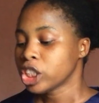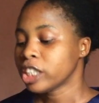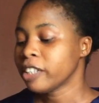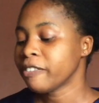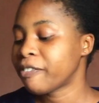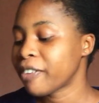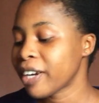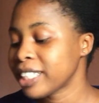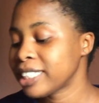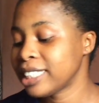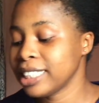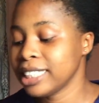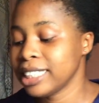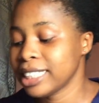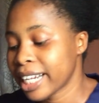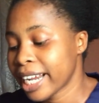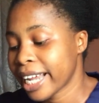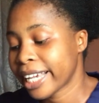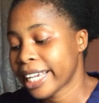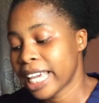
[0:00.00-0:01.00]
the first thing
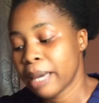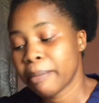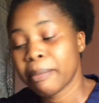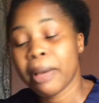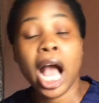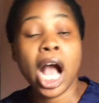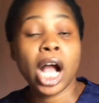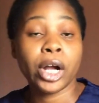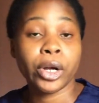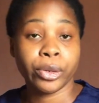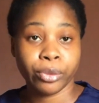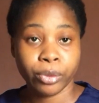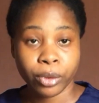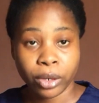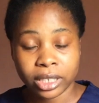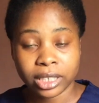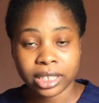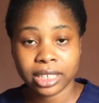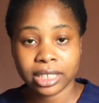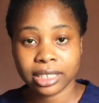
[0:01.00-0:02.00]
that I came
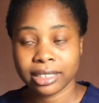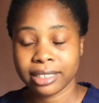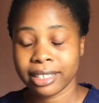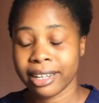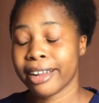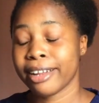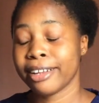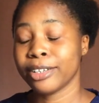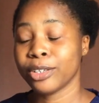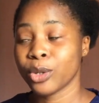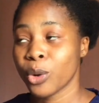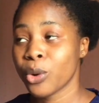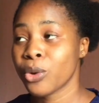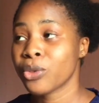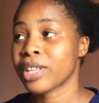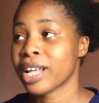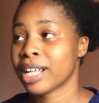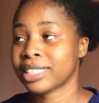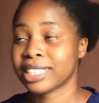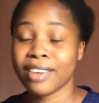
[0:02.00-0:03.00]
across, that I know
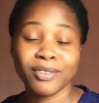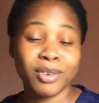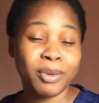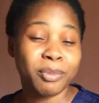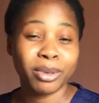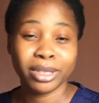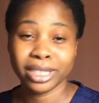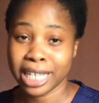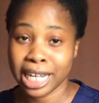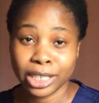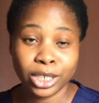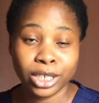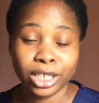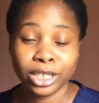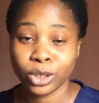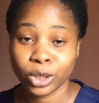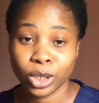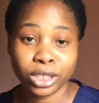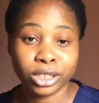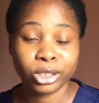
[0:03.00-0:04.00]
that everybody actually
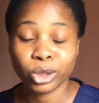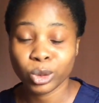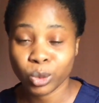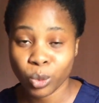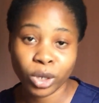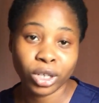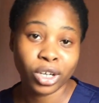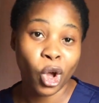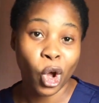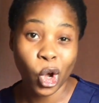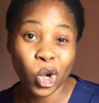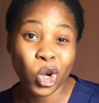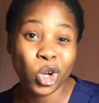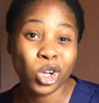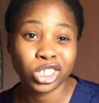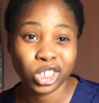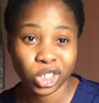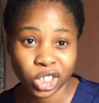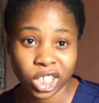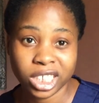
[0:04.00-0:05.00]
does this one
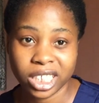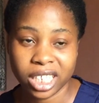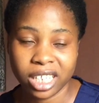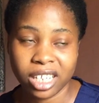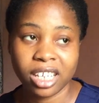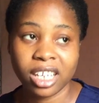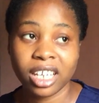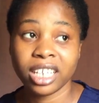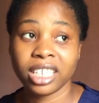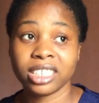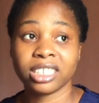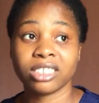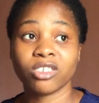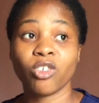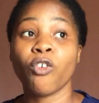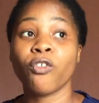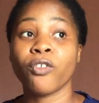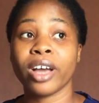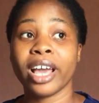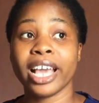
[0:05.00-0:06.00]
unconsciously, is
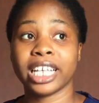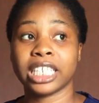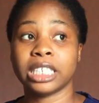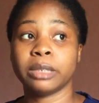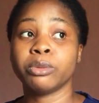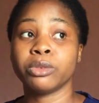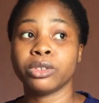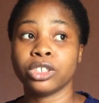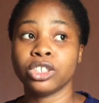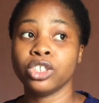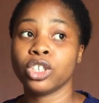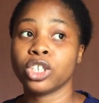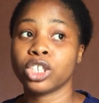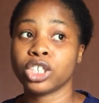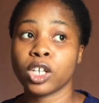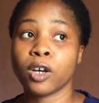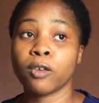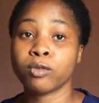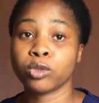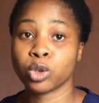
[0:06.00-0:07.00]
overexposing
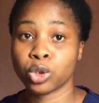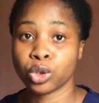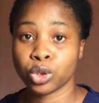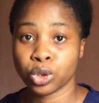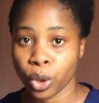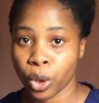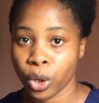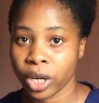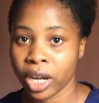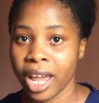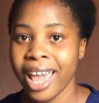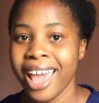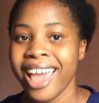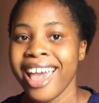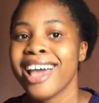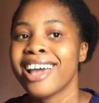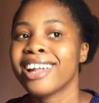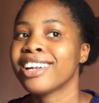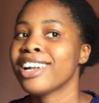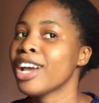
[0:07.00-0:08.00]
yourself to sun.
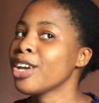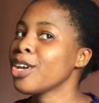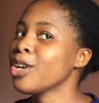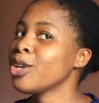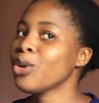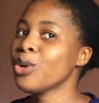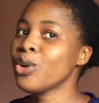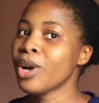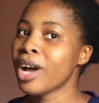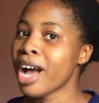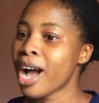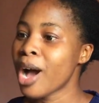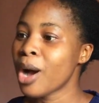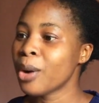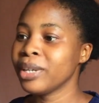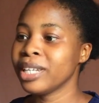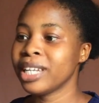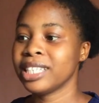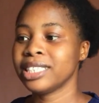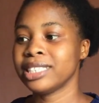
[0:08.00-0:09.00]
Now you know
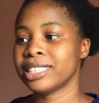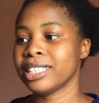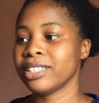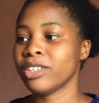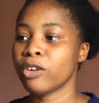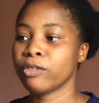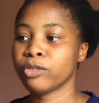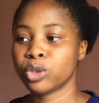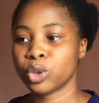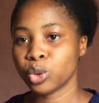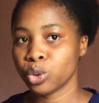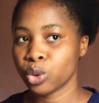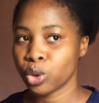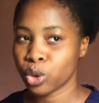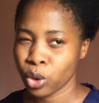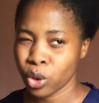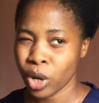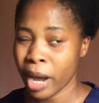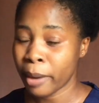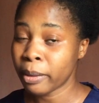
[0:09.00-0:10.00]
how we ladies love to
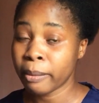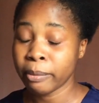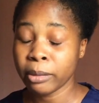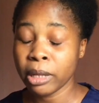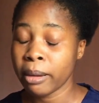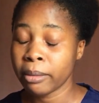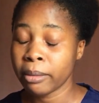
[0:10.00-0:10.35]
glow. I'm